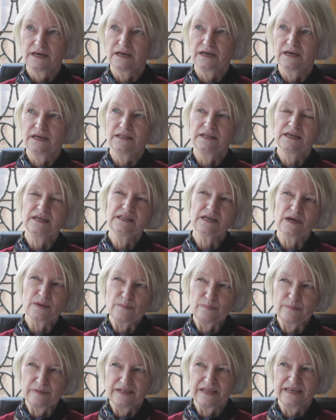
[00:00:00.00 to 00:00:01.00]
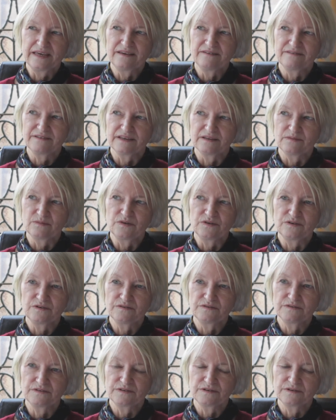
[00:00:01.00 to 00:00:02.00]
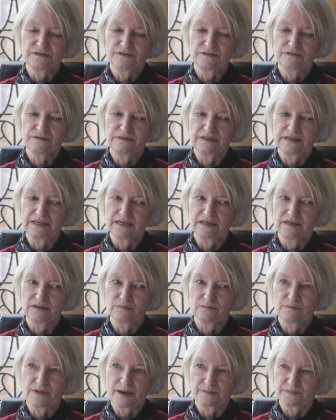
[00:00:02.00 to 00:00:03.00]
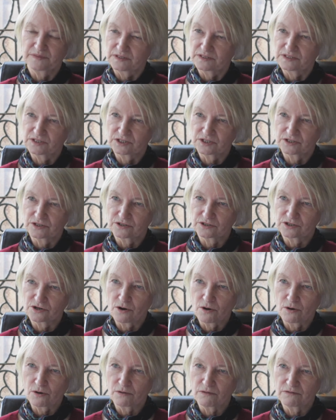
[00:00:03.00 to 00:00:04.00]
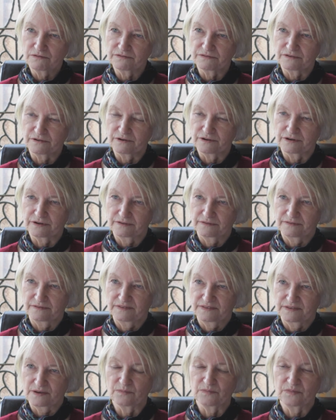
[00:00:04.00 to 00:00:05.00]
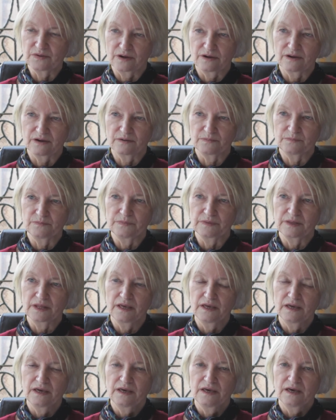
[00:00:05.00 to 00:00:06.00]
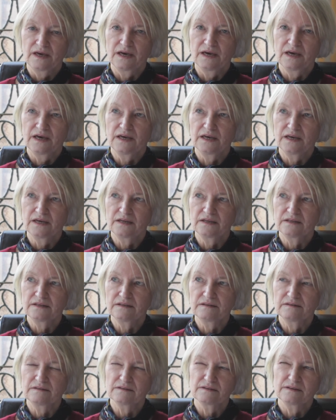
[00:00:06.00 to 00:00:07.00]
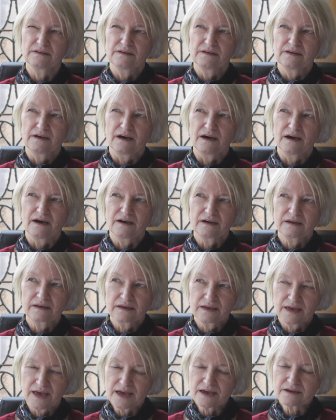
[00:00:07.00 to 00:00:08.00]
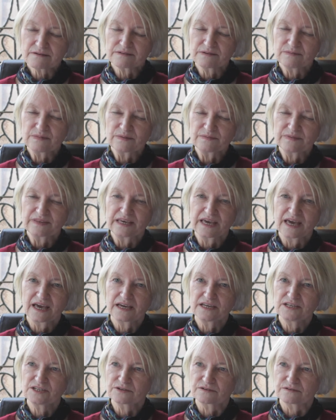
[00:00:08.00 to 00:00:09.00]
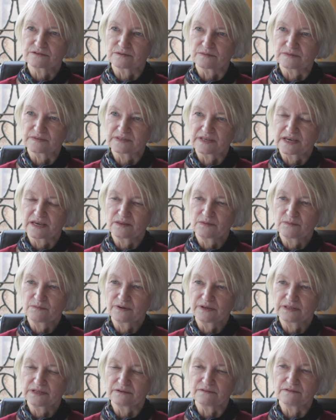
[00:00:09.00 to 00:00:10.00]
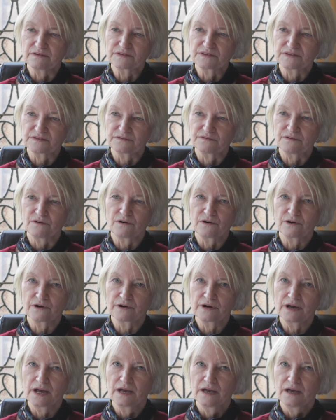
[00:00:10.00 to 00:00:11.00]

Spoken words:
and then I believe it moved to the Baptist Church Hall for some time, and I can't remember the age groups then, but it was for